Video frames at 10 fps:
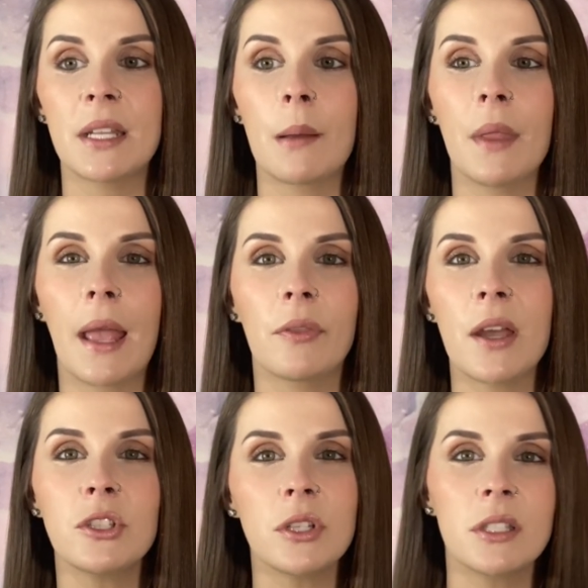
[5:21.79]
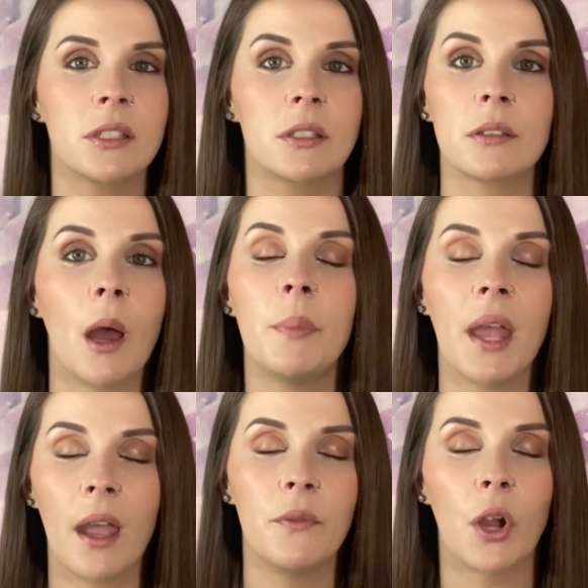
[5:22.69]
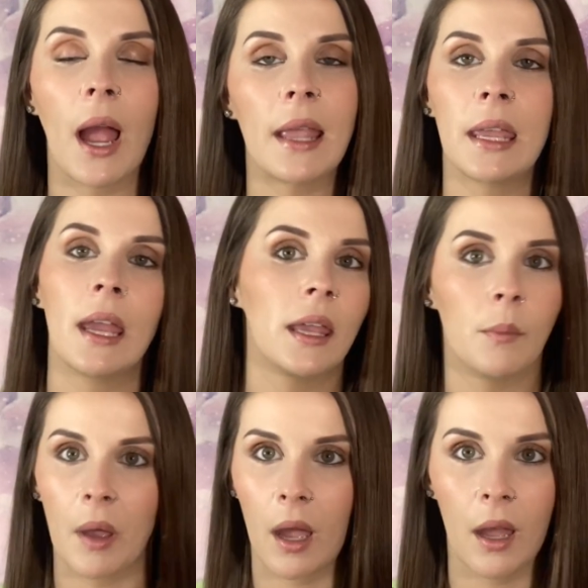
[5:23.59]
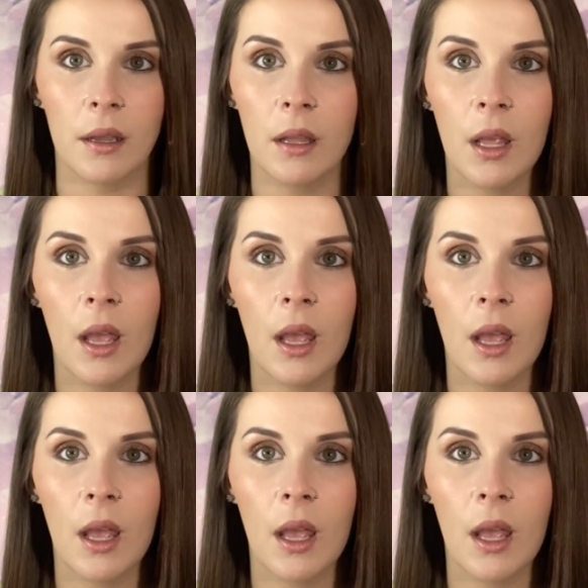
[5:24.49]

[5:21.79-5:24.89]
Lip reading: and I'm like, that's just a behavior I can't get behind.